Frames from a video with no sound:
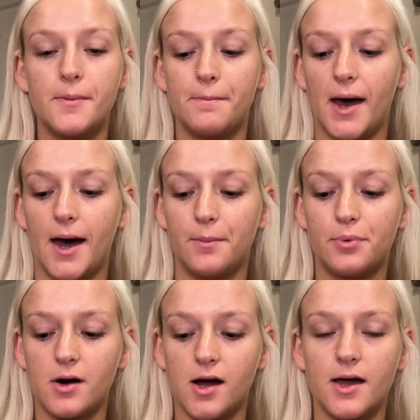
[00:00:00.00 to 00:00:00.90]
Matte
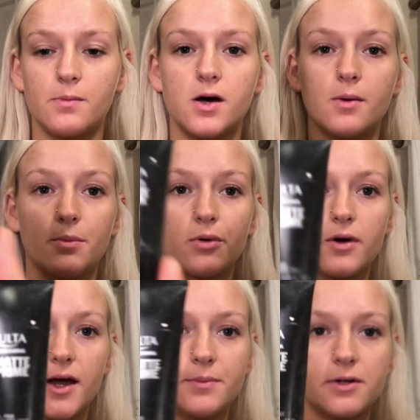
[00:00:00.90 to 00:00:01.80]

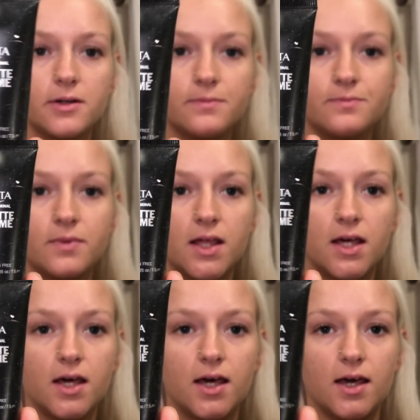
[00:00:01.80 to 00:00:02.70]
Primer,
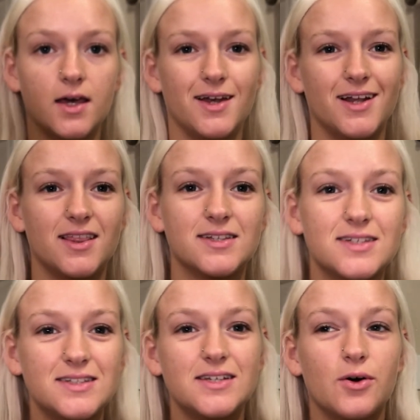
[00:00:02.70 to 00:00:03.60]
and this
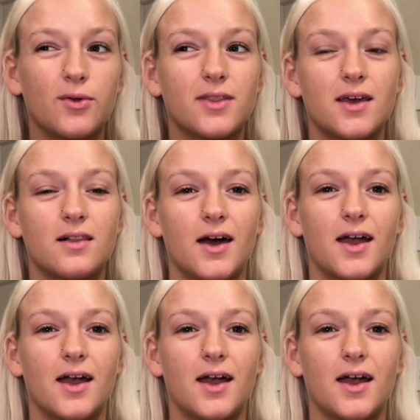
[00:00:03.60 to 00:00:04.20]
is the only